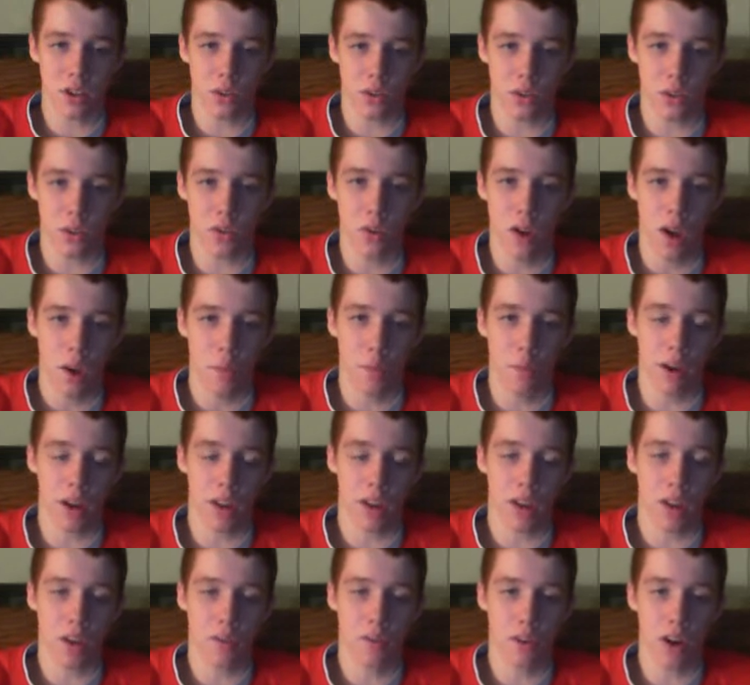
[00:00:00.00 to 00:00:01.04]
true, but
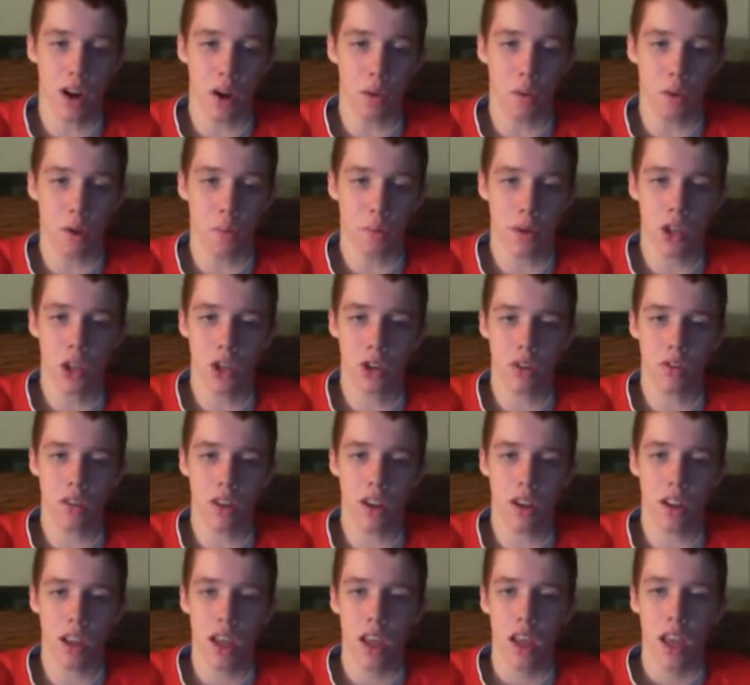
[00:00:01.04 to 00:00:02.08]
it could very well be true.